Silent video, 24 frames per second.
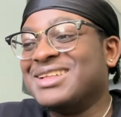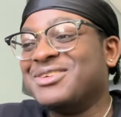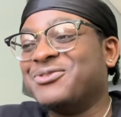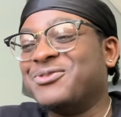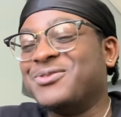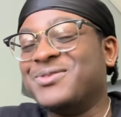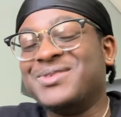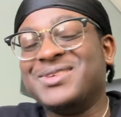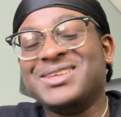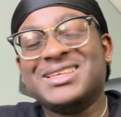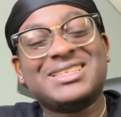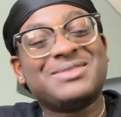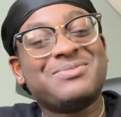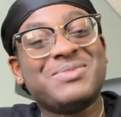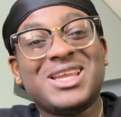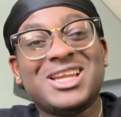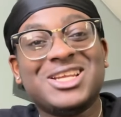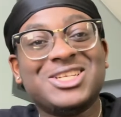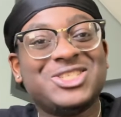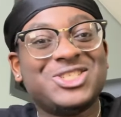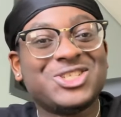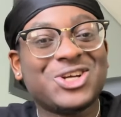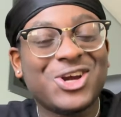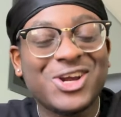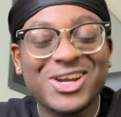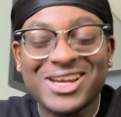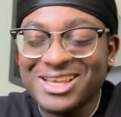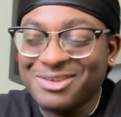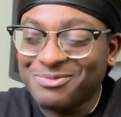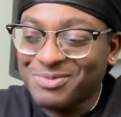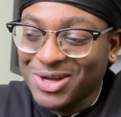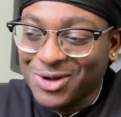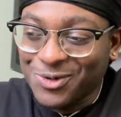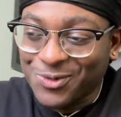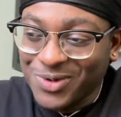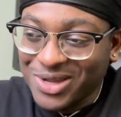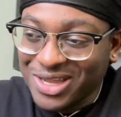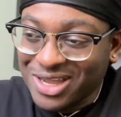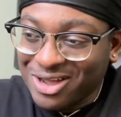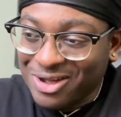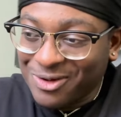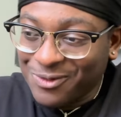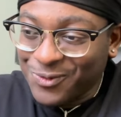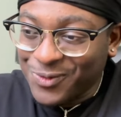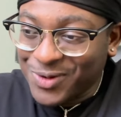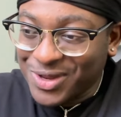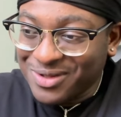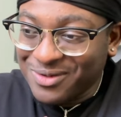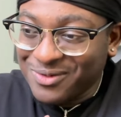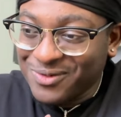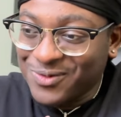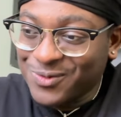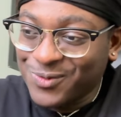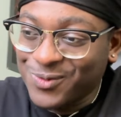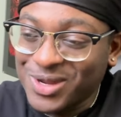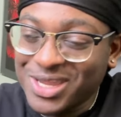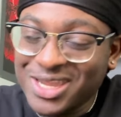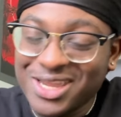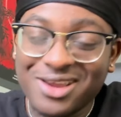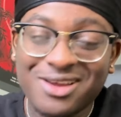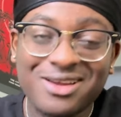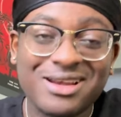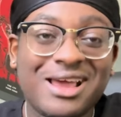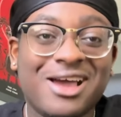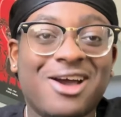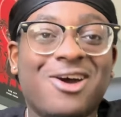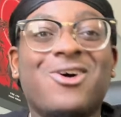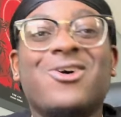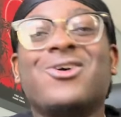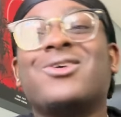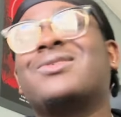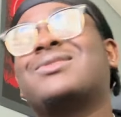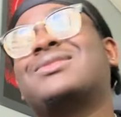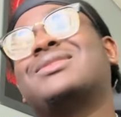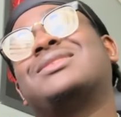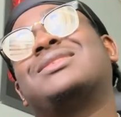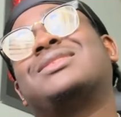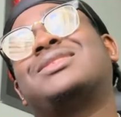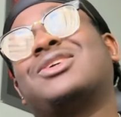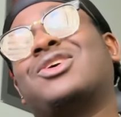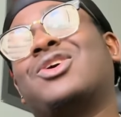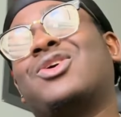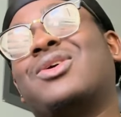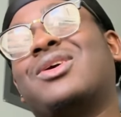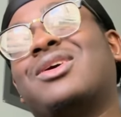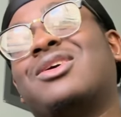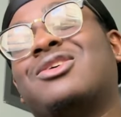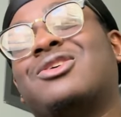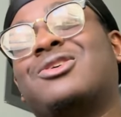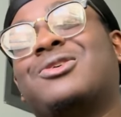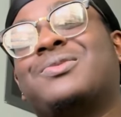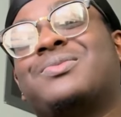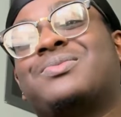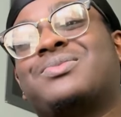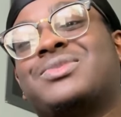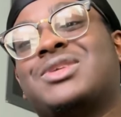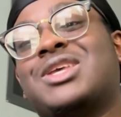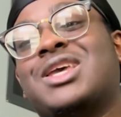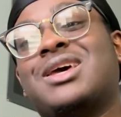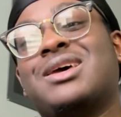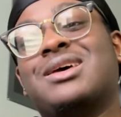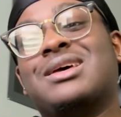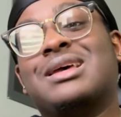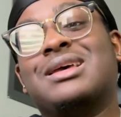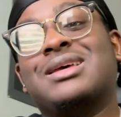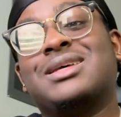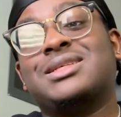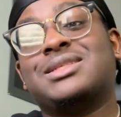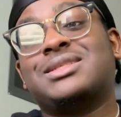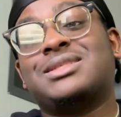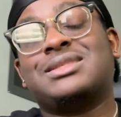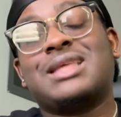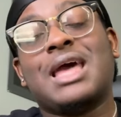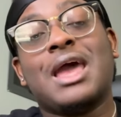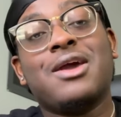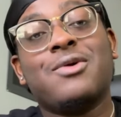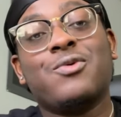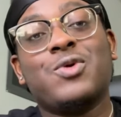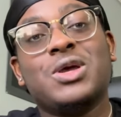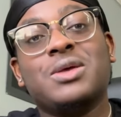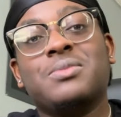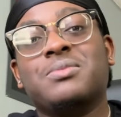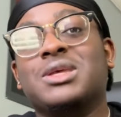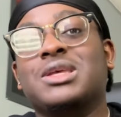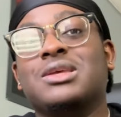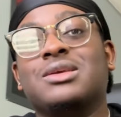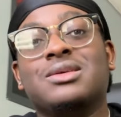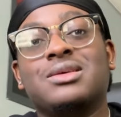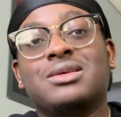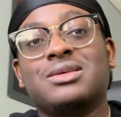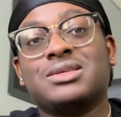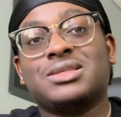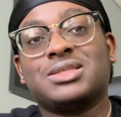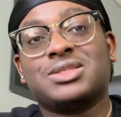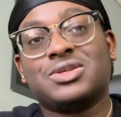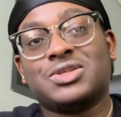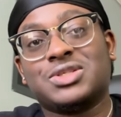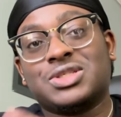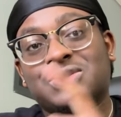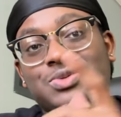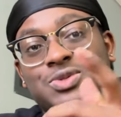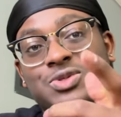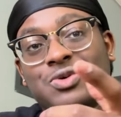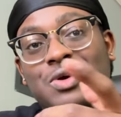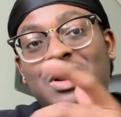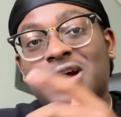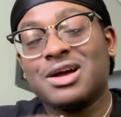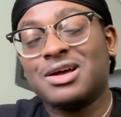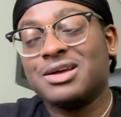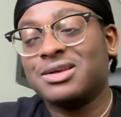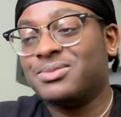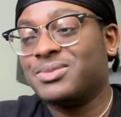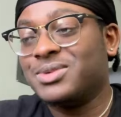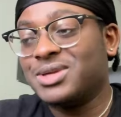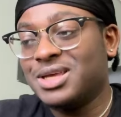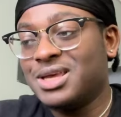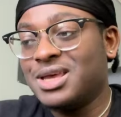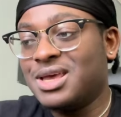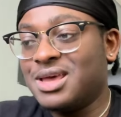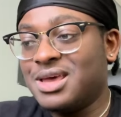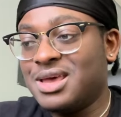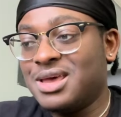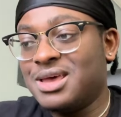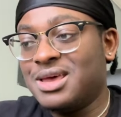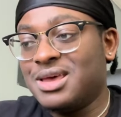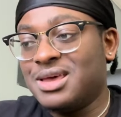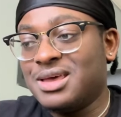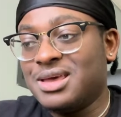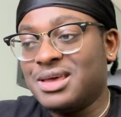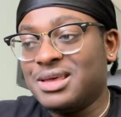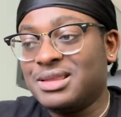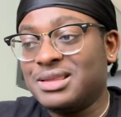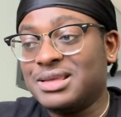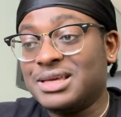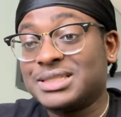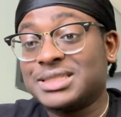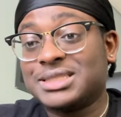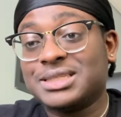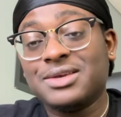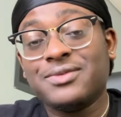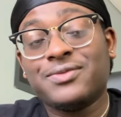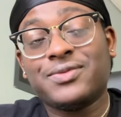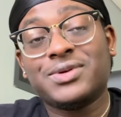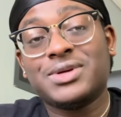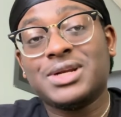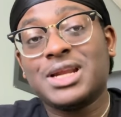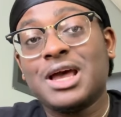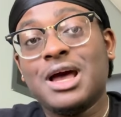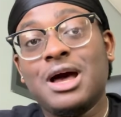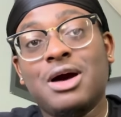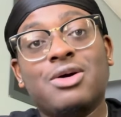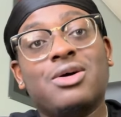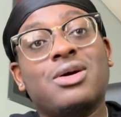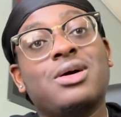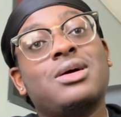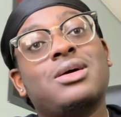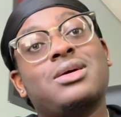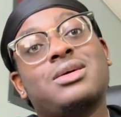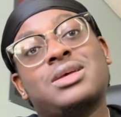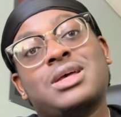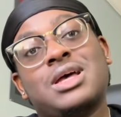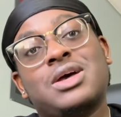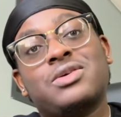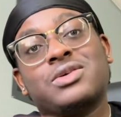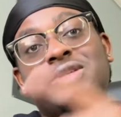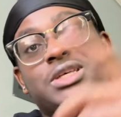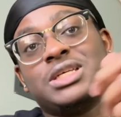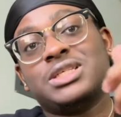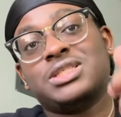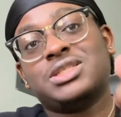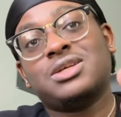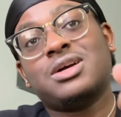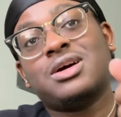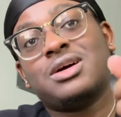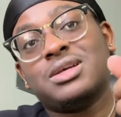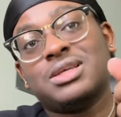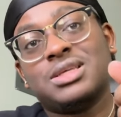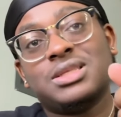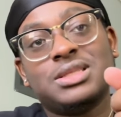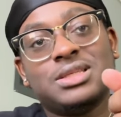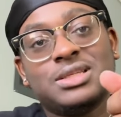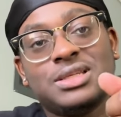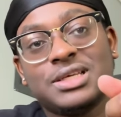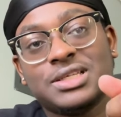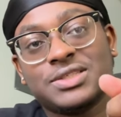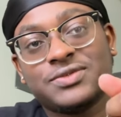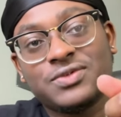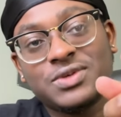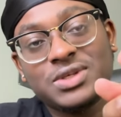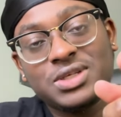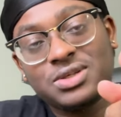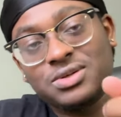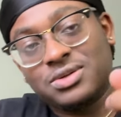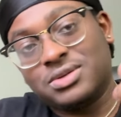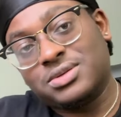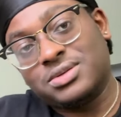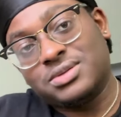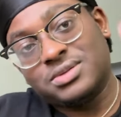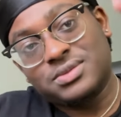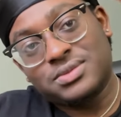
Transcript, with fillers: It's been a journey, but we are we we here now. So um yeah, stay with me. So subscribe. That's it for now. I'll catch y'all in the next video.